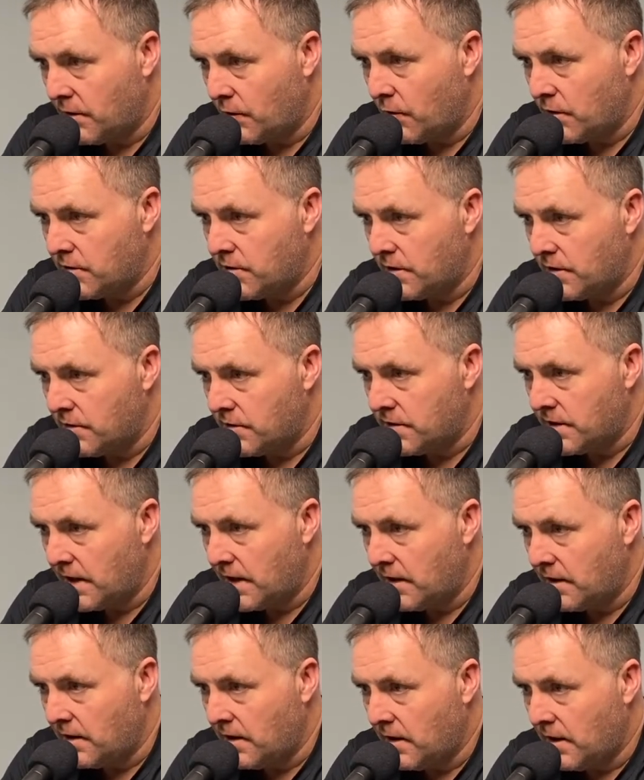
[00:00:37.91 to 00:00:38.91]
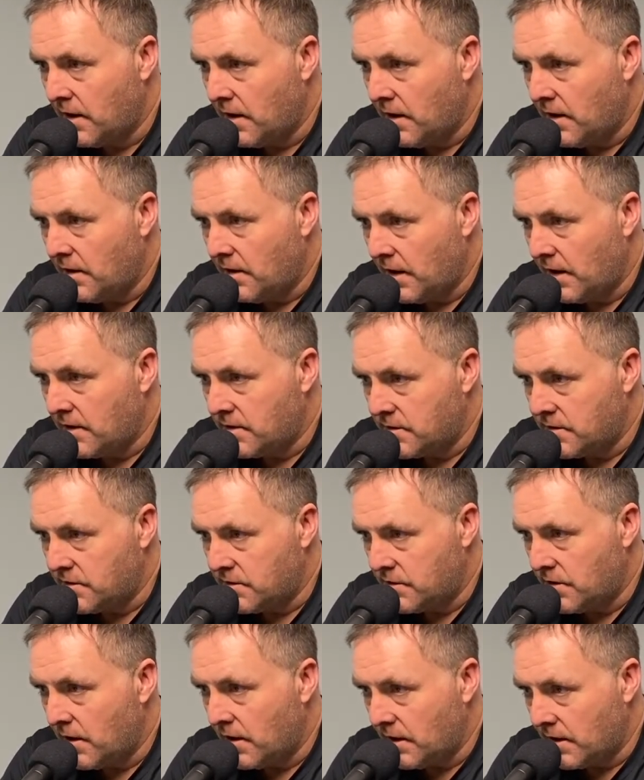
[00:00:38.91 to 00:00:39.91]
Once you understand that it's
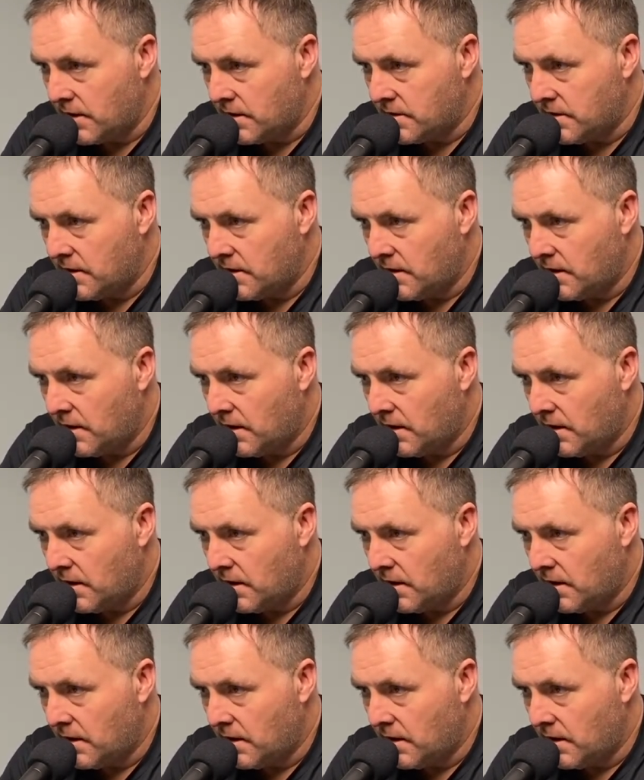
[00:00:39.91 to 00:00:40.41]
just not easy,